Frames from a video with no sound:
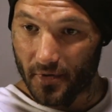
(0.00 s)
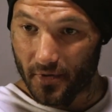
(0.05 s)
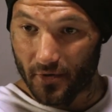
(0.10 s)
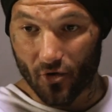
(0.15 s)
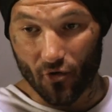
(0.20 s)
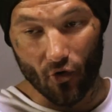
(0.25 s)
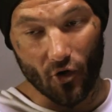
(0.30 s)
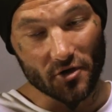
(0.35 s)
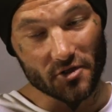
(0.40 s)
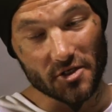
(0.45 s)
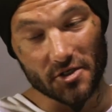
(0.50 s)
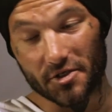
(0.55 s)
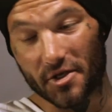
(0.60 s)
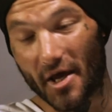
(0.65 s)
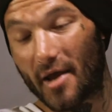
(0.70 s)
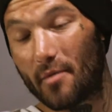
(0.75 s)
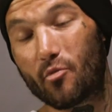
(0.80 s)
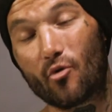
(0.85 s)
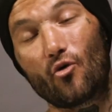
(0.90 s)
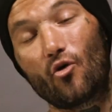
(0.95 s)
granted
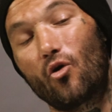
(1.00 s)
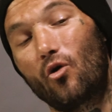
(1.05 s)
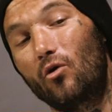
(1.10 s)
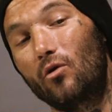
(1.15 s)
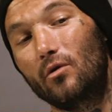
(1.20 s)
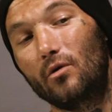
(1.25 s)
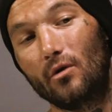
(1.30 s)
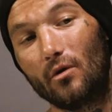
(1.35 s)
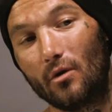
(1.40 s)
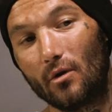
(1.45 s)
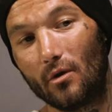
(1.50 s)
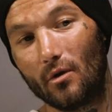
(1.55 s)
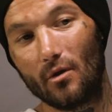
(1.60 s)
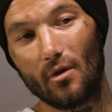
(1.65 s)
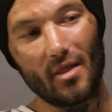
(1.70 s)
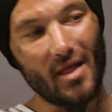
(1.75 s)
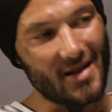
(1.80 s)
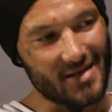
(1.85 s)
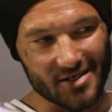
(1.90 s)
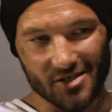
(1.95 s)
day parole,
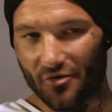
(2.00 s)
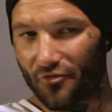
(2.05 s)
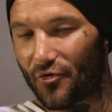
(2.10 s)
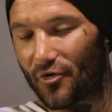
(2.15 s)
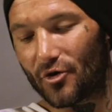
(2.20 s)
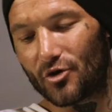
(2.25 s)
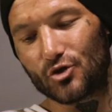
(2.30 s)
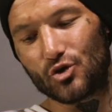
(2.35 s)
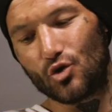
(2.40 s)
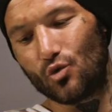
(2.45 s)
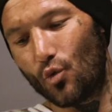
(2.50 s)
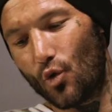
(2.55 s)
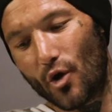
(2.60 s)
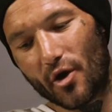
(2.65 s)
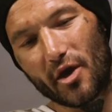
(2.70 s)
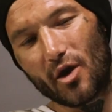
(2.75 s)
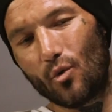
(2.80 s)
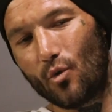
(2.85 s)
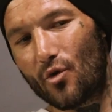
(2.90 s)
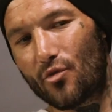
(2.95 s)
that's different because you're
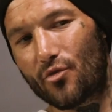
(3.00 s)
working